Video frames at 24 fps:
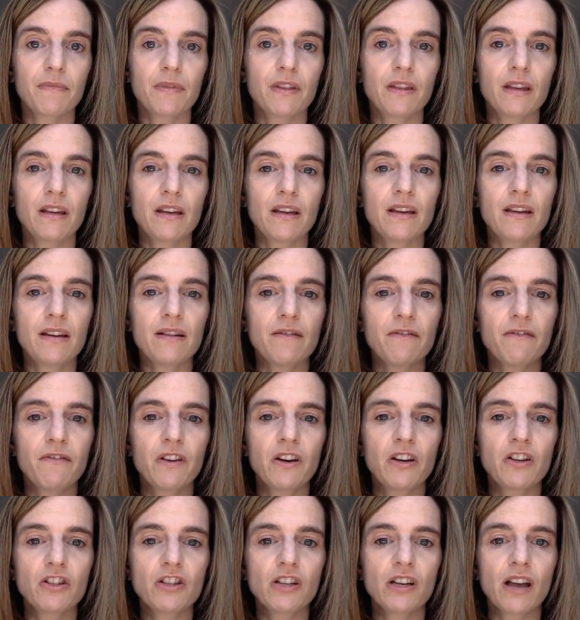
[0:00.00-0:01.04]
the
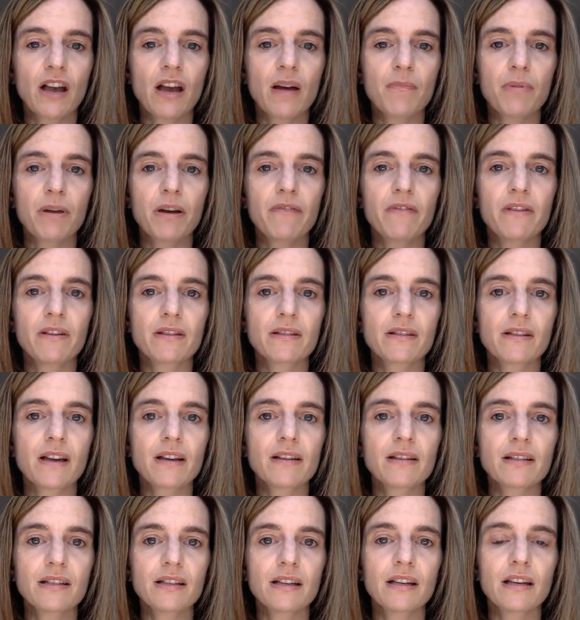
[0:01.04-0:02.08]
finishing up of this
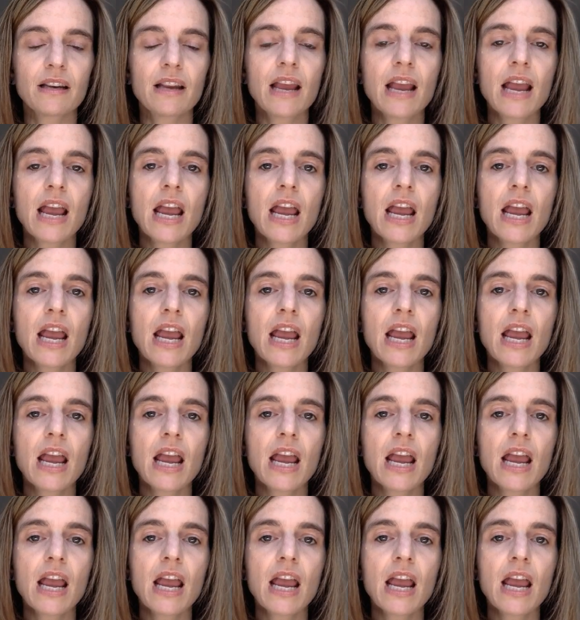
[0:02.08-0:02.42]
lesson